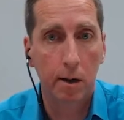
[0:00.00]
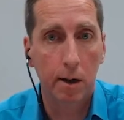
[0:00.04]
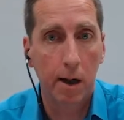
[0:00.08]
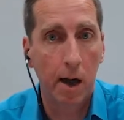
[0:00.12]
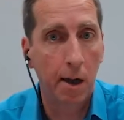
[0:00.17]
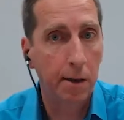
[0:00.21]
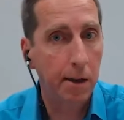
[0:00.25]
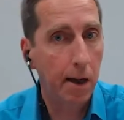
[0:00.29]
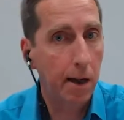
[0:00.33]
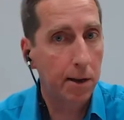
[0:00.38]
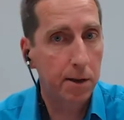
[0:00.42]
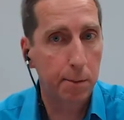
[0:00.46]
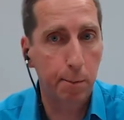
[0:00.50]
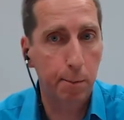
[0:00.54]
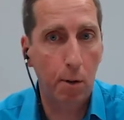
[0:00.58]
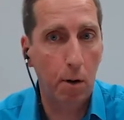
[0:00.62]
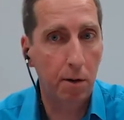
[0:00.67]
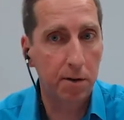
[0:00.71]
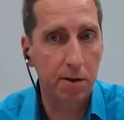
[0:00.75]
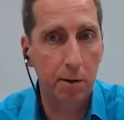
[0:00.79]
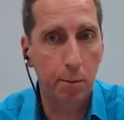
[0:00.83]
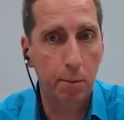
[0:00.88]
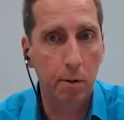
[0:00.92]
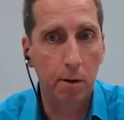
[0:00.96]
And that's
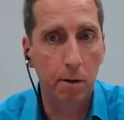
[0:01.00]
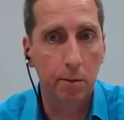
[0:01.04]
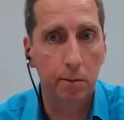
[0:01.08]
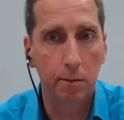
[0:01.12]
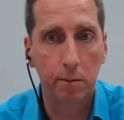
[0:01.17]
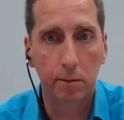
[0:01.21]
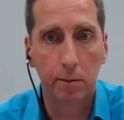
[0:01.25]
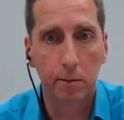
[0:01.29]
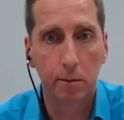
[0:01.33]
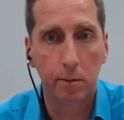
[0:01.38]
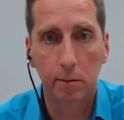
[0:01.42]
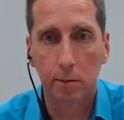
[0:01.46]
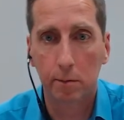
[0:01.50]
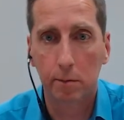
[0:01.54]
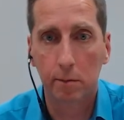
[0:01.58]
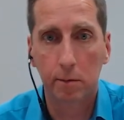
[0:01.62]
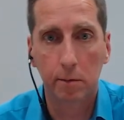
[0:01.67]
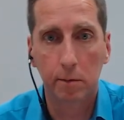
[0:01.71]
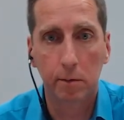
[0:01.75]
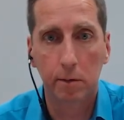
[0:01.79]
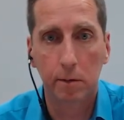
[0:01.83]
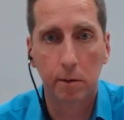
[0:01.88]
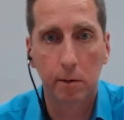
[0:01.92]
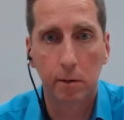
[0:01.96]
possible
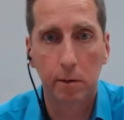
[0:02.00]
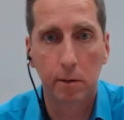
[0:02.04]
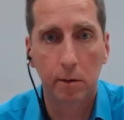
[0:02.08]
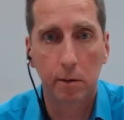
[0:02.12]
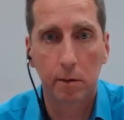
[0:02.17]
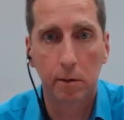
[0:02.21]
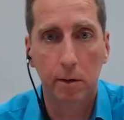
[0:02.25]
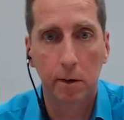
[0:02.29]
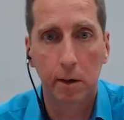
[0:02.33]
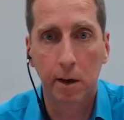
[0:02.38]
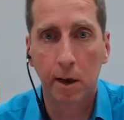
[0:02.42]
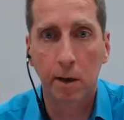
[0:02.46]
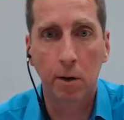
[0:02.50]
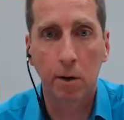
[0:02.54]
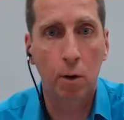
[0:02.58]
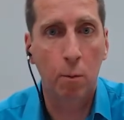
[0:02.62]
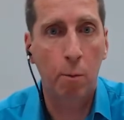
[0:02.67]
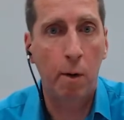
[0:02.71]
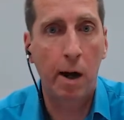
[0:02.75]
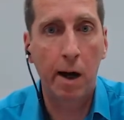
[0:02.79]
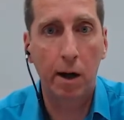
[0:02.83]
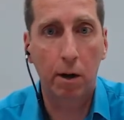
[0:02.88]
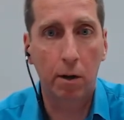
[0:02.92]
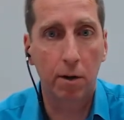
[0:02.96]
in your
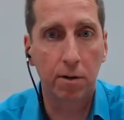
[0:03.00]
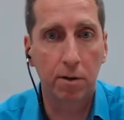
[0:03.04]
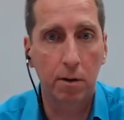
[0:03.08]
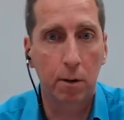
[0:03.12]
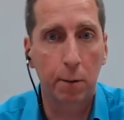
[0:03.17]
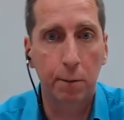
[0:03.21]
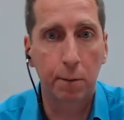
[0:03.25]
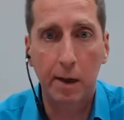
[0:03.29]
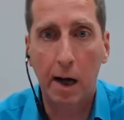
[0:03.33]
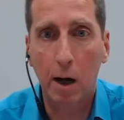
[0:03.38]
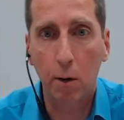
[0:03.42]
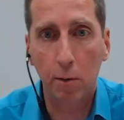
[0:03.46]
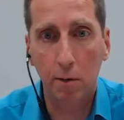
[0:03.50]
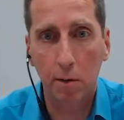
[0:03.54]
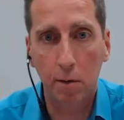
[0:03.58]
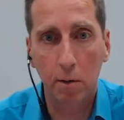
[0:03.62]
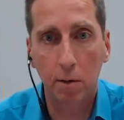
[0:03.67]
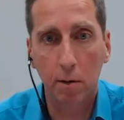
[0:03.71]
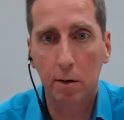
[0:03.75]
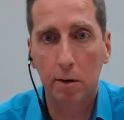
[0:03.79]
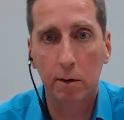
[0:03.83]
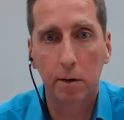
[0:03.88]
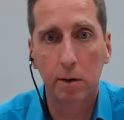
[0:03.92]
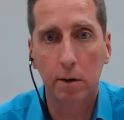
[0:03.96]
Microsoft
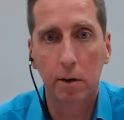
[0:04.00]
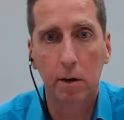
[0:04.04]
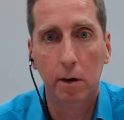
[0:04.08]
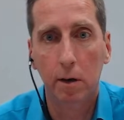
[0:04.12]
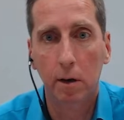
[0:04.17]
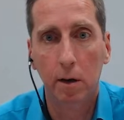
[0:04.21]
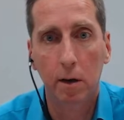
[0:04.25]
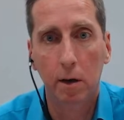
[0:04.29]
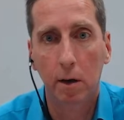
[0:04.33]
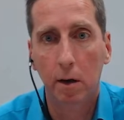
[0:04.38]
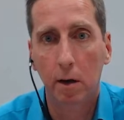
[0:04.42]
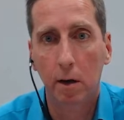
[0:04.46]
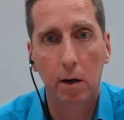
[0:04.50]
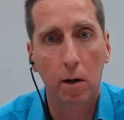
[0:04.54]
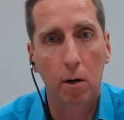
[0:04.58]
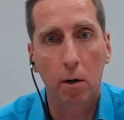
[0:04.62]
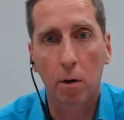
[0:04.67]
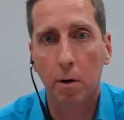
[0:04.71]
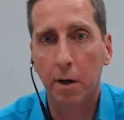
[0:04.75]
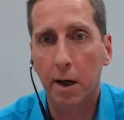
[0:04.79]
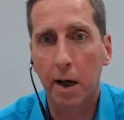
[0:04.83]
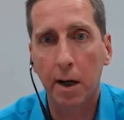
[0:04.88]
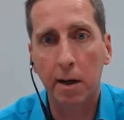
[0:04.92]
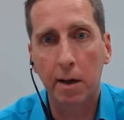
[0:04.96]
Outlook
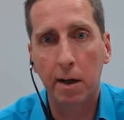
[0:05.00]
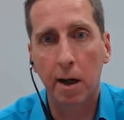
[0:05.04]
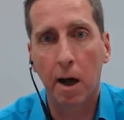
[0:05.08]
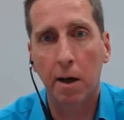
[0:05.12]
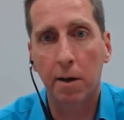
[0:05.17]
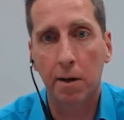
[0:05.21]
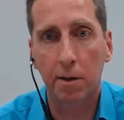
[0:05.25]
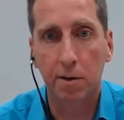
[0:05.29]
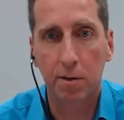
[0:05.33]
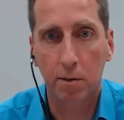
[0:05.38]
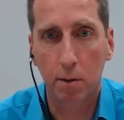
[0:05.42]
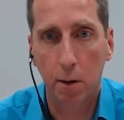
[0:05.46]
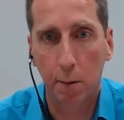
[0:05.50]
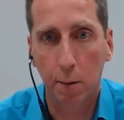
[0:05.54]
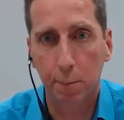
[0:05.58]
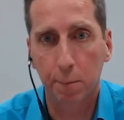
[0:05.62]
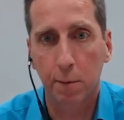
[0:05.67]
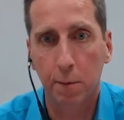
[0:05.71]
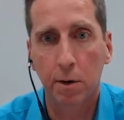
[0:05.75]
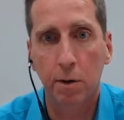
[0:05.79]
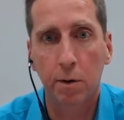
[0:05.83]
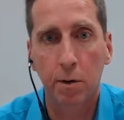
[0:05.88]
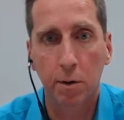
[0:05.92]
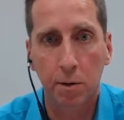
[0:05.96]
or any other
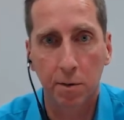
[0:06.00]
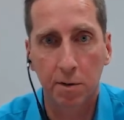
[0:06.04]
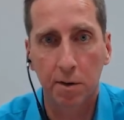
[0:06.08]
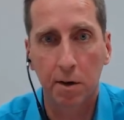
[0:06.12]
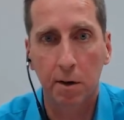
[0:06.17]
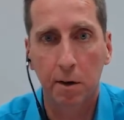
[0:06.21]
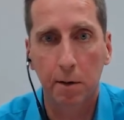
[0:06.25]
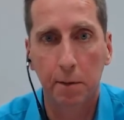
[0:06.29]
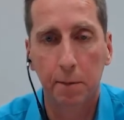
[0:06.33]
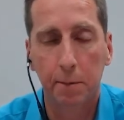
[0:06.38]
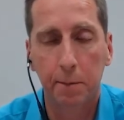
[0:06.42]
software you're using.